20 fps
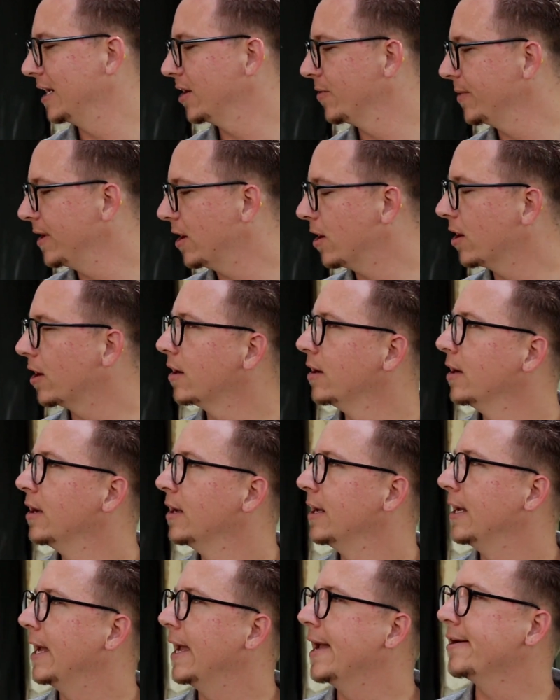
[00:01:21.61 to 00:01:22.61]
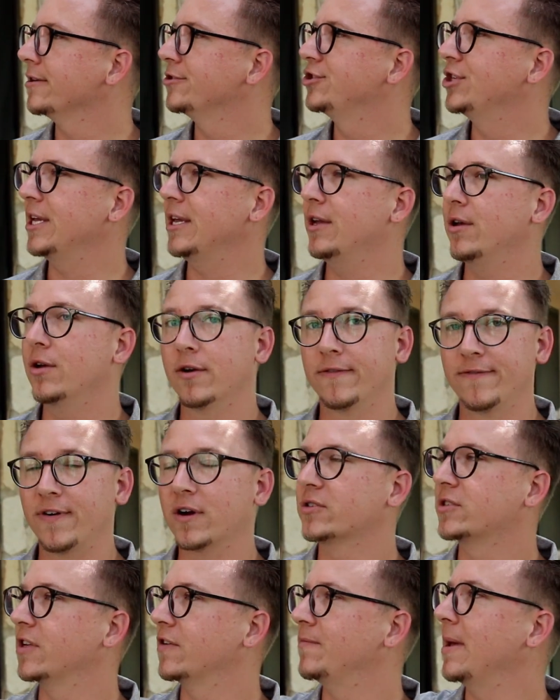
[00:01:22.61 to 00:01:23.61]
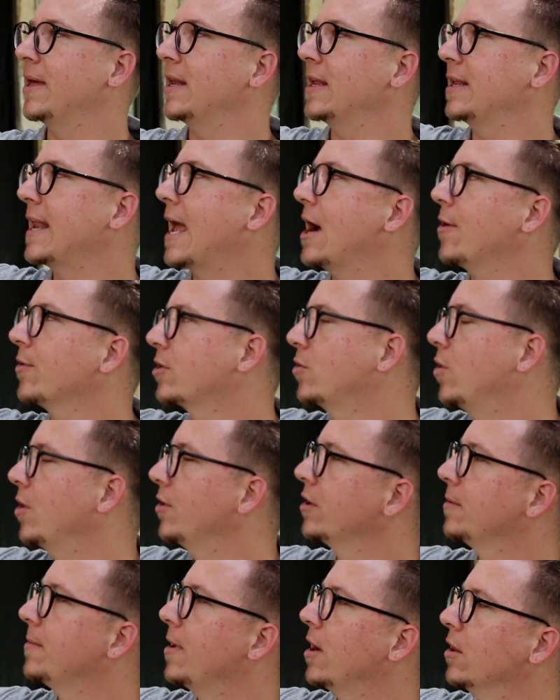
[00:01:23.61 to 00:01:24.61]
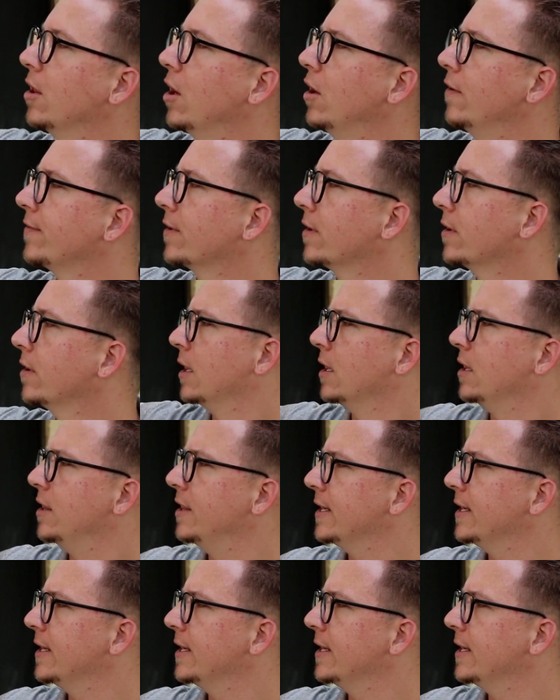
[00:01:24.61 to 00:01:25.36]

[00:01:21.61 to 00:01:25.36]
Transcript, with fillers: Here we are LG, first of many, now we're quoting them all over.